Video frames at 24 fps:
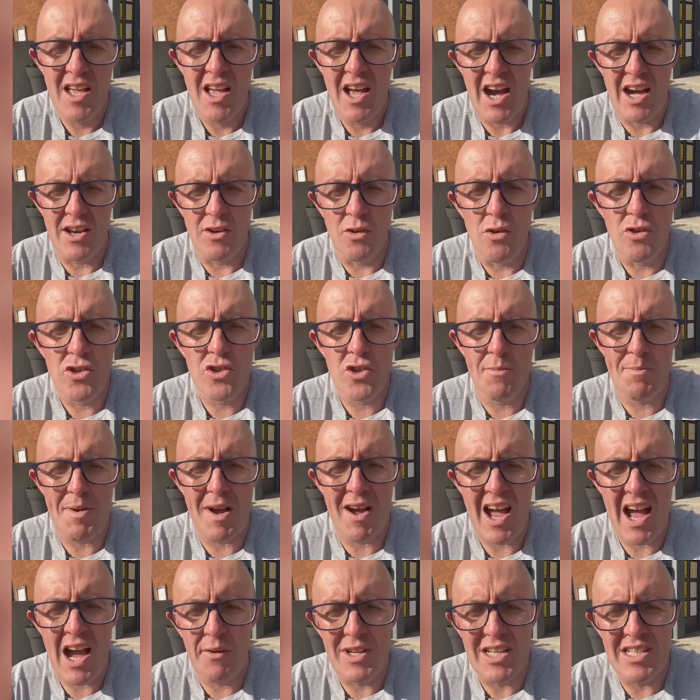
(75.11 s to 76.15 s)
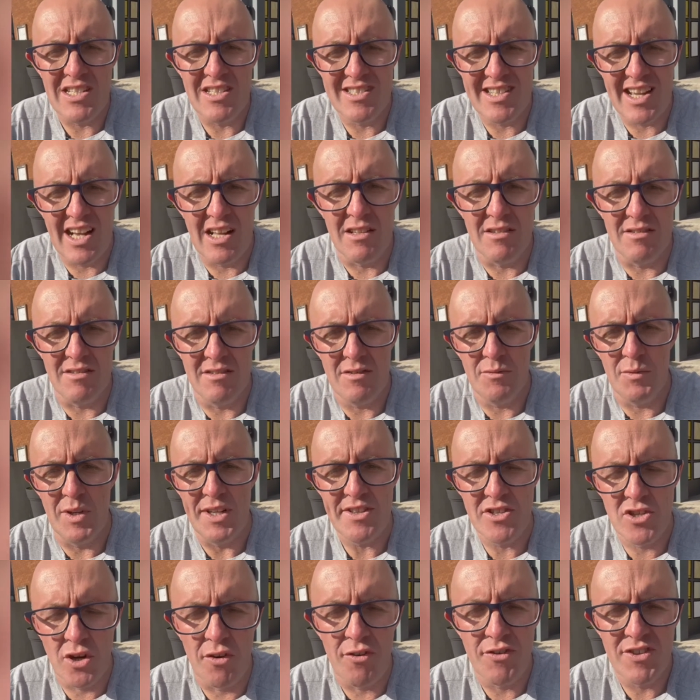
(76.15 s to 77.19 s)
and also about how he's dealt with
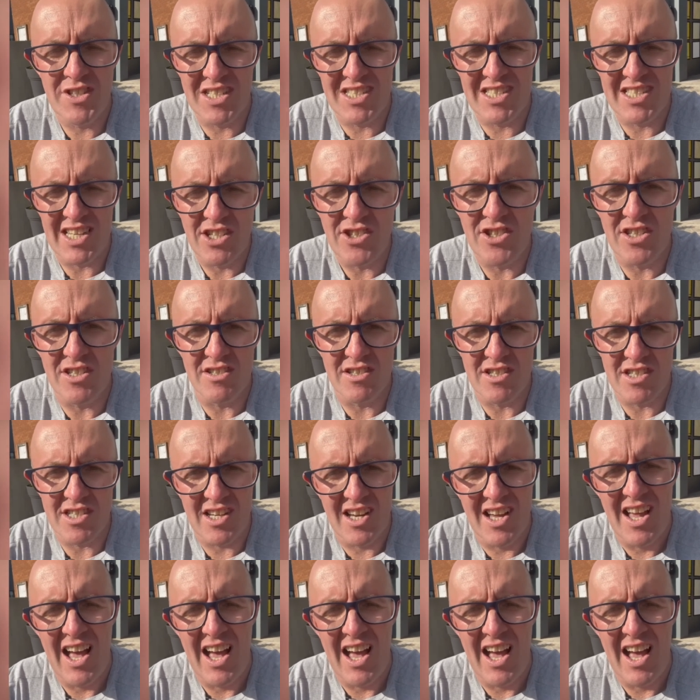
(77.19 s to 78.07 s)
tough decisions